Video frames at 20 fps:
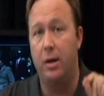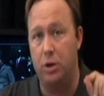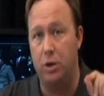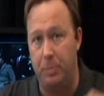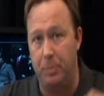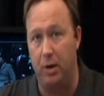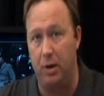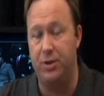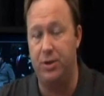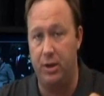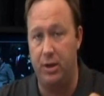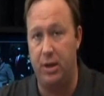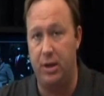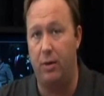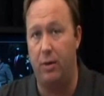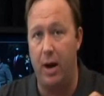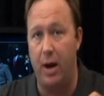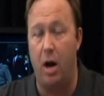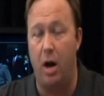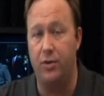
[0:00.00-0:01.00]
Conspiracy
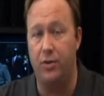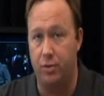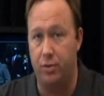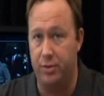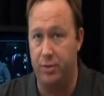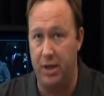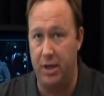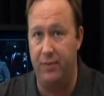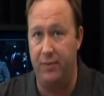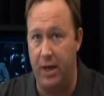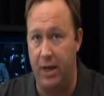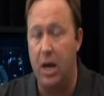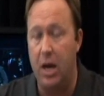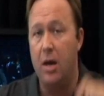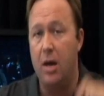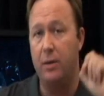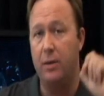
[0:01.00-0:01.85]
Theory on truTV.